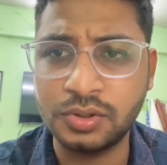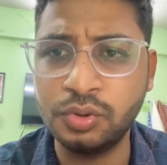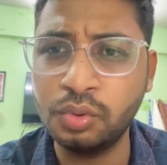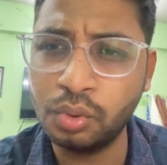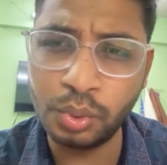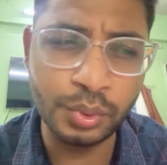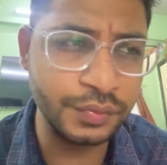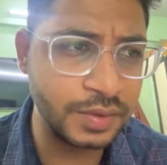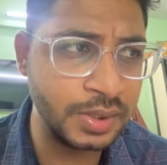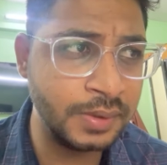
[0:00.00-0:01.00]
You go, you
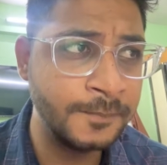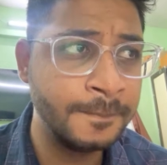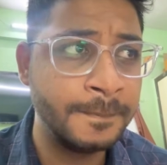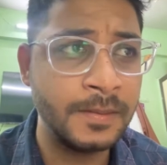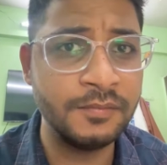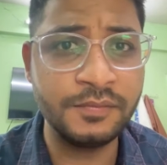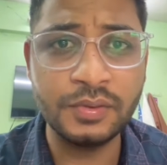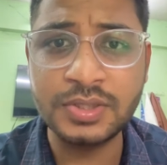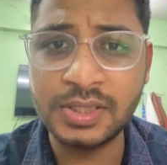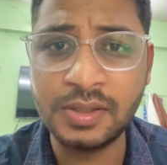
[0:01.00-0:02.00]
see, if you
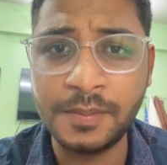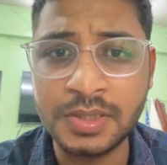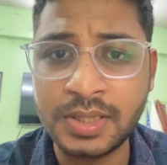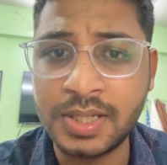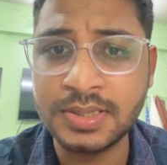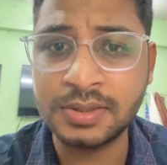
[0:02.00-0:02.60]
see the patient as